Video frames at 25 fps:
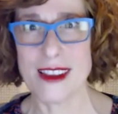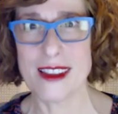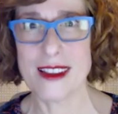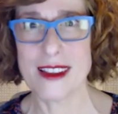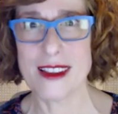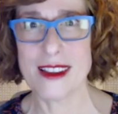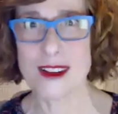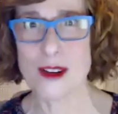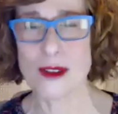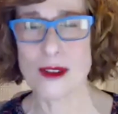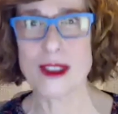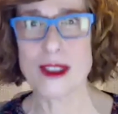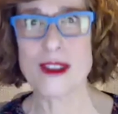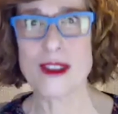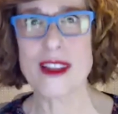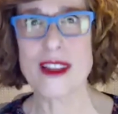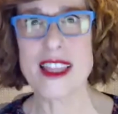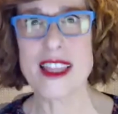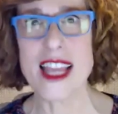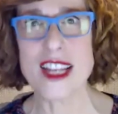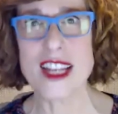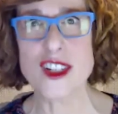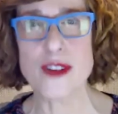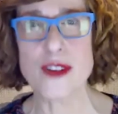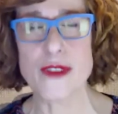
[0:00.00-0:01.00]
on
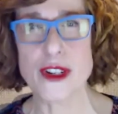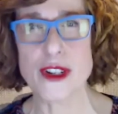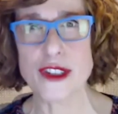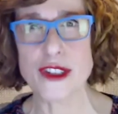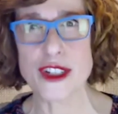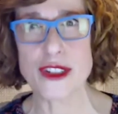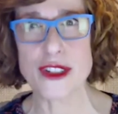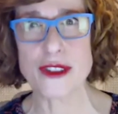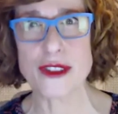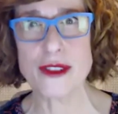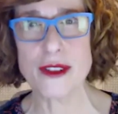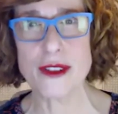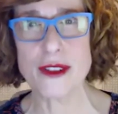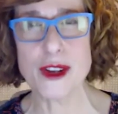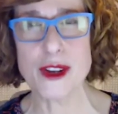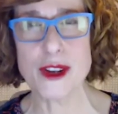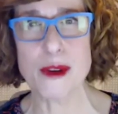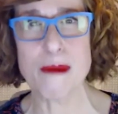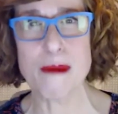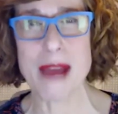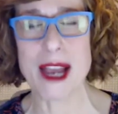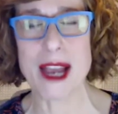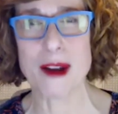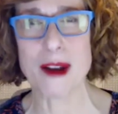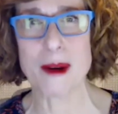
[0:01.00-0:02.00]
the age of your children, you
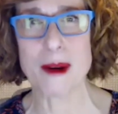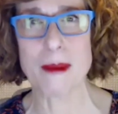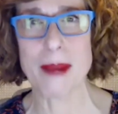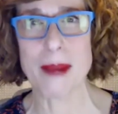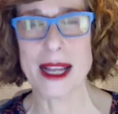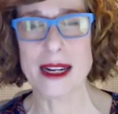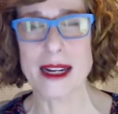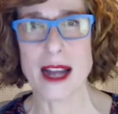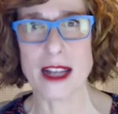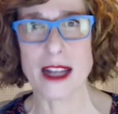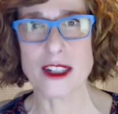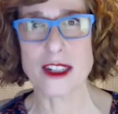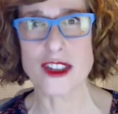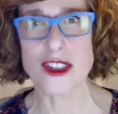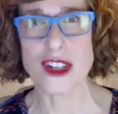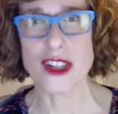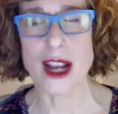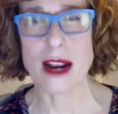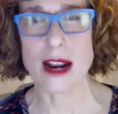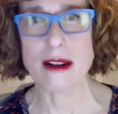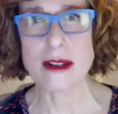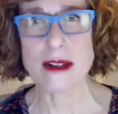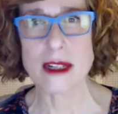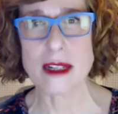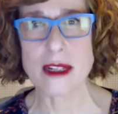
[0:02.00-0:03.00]
may or may not
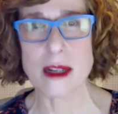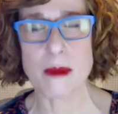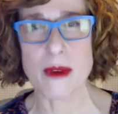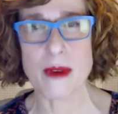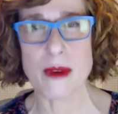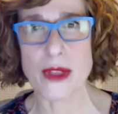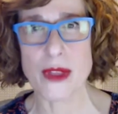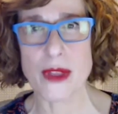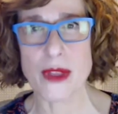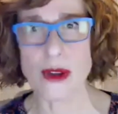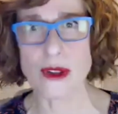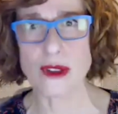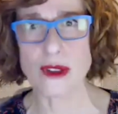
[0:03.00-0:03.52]
share some of those